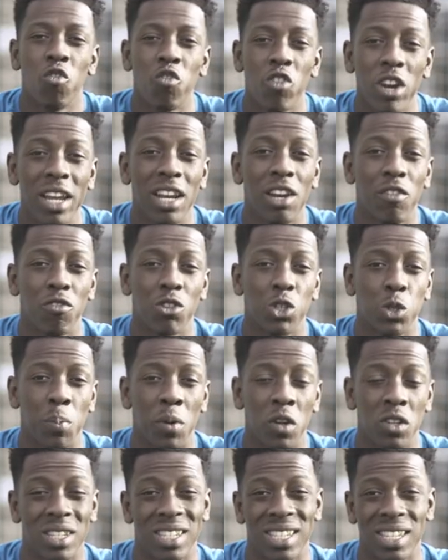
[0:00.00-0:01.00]
really
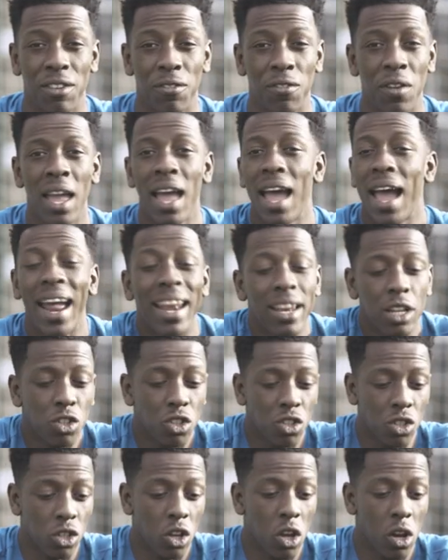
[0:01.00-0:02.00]
responsive and
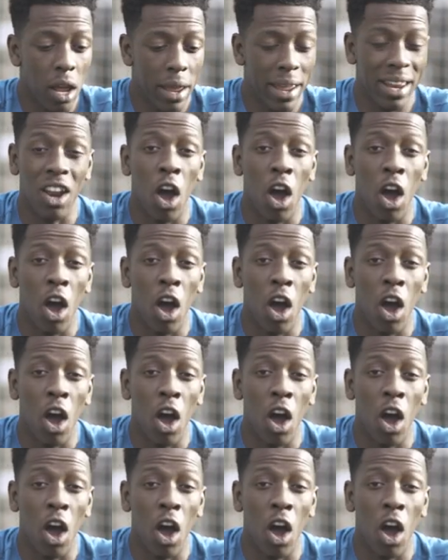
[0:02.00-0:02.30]
it's just going to